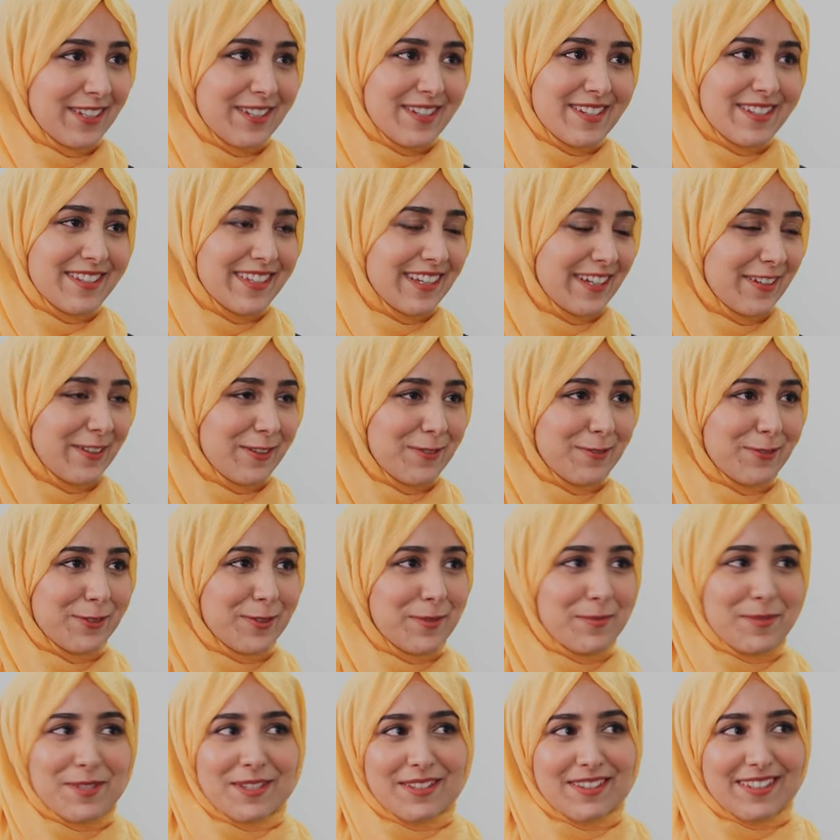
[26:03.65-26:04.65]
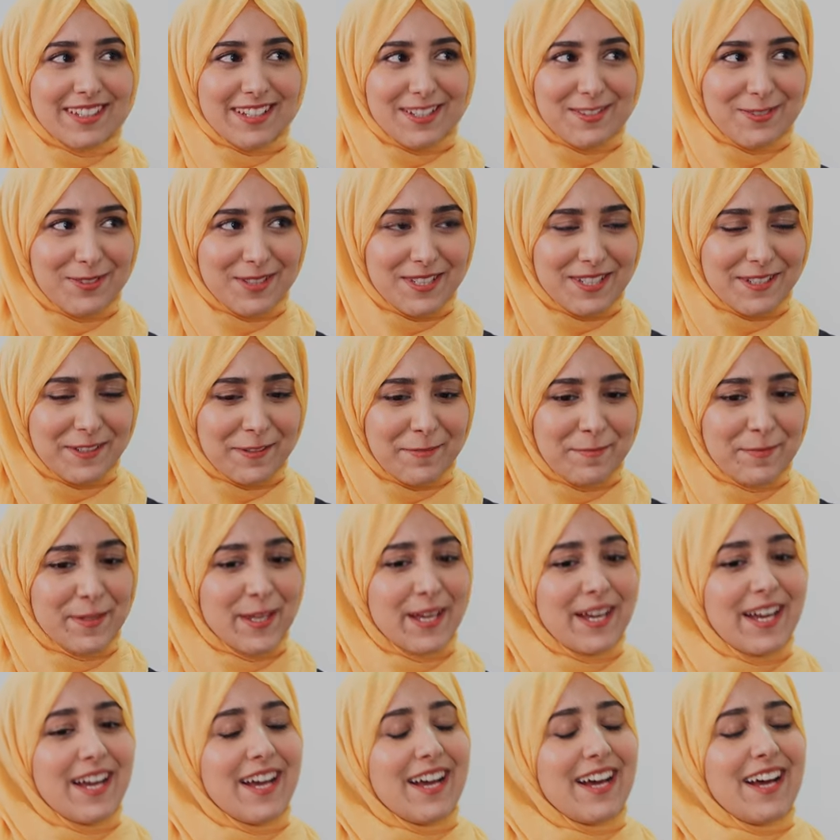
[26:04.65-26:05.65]
You see, hear it in films and things all the time.
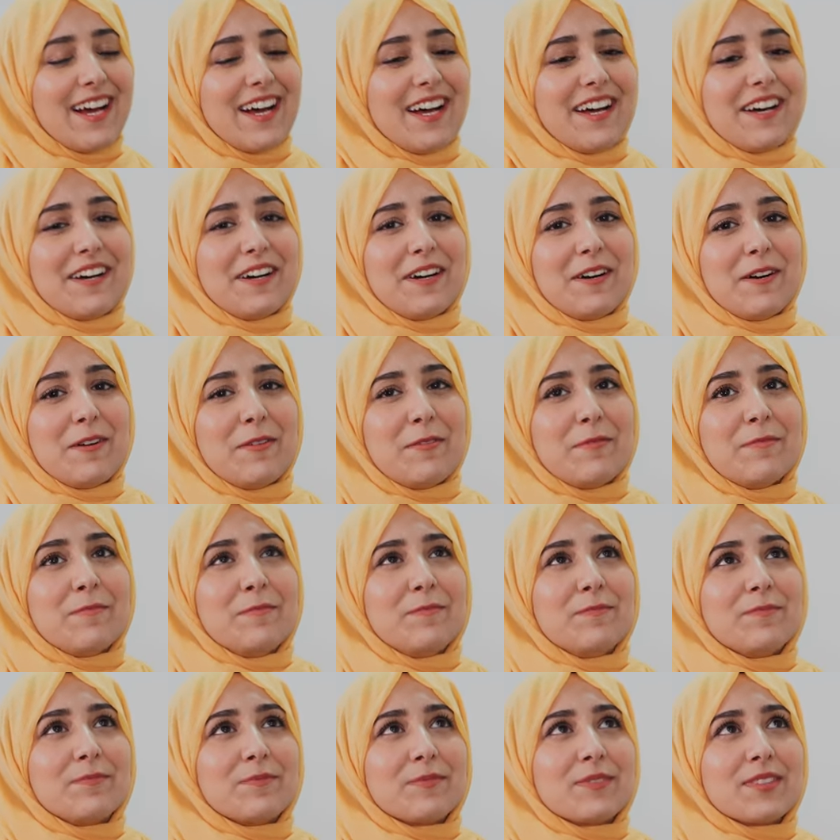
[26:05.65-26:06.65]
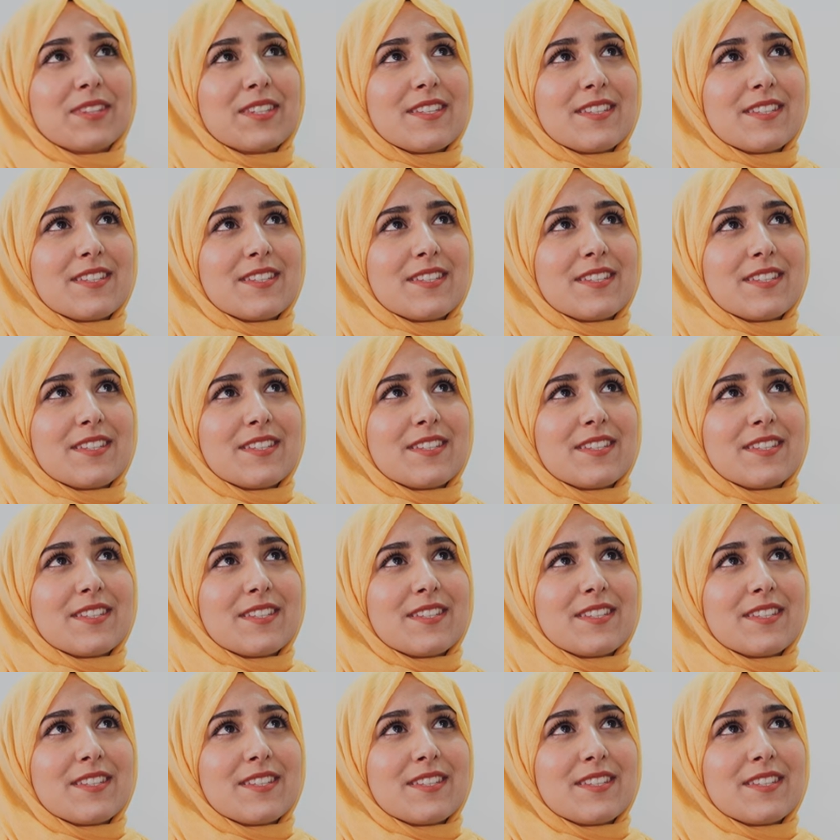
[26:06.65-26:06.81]
Mm.